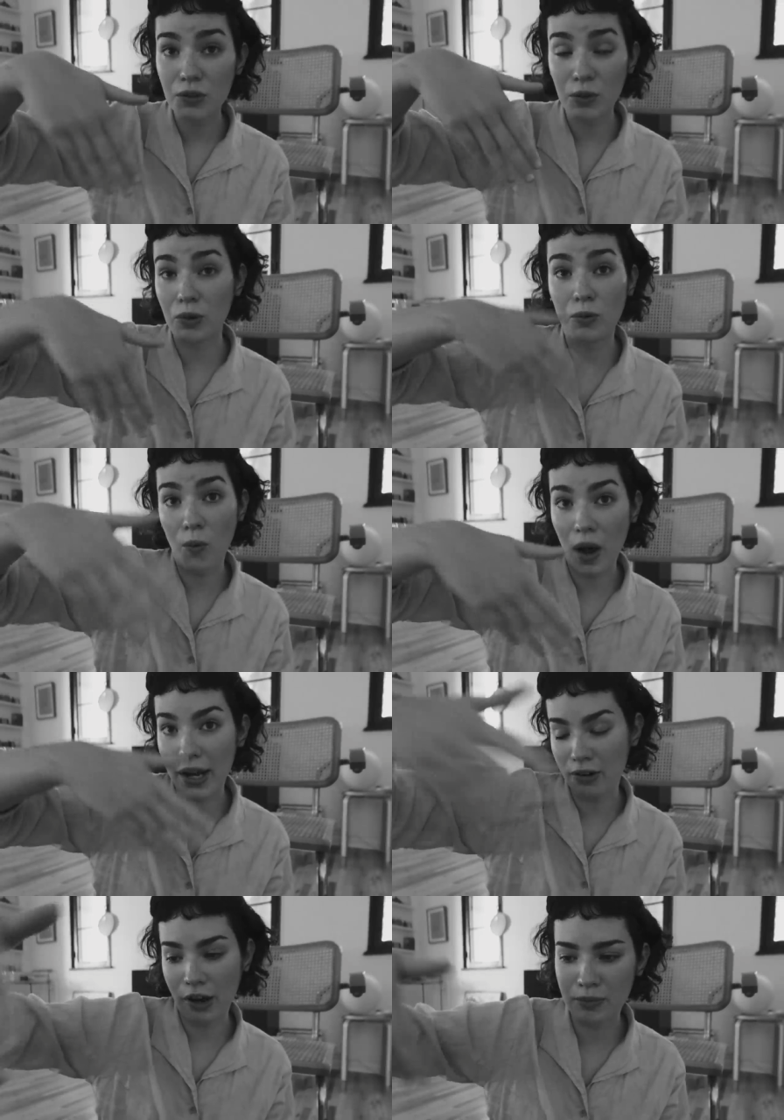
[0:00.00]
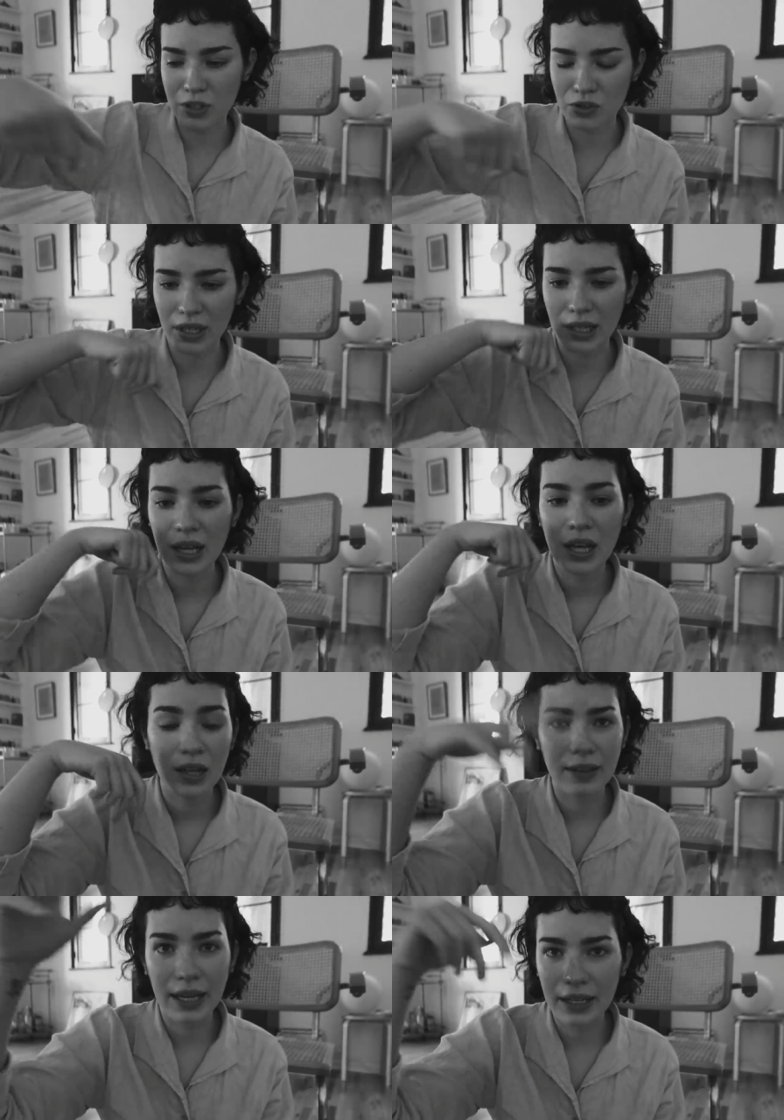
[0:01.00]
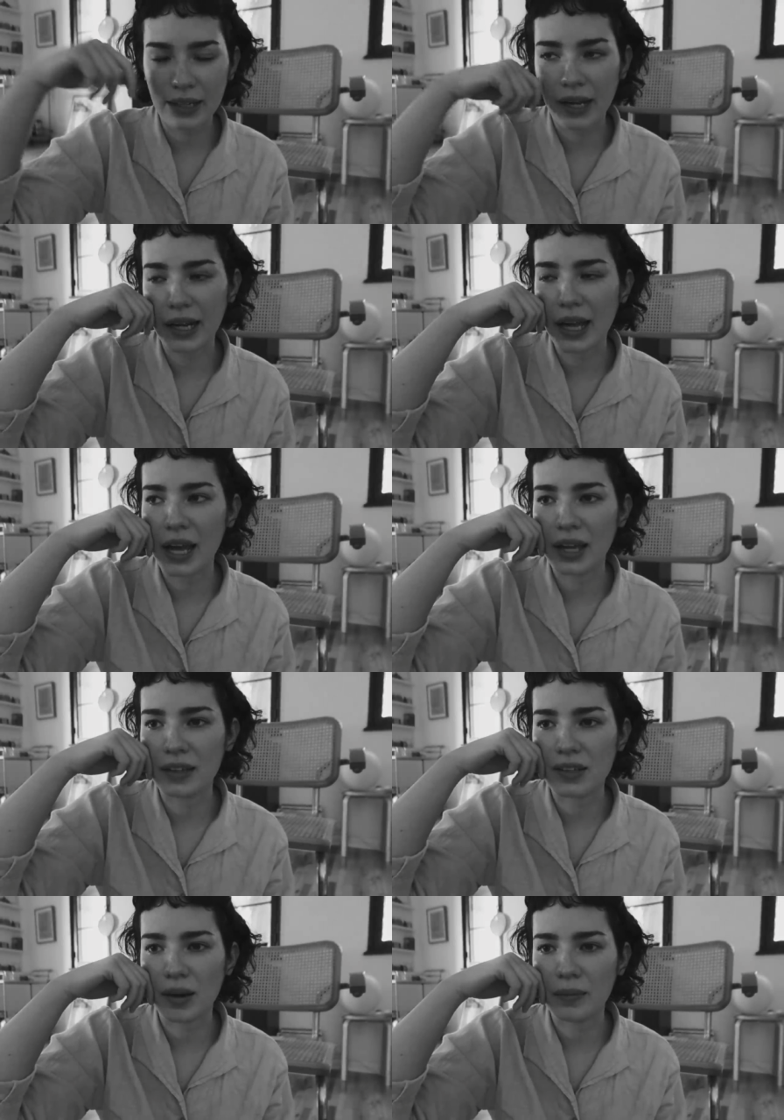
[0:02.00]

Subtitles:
We were walking around Madrid late at night, and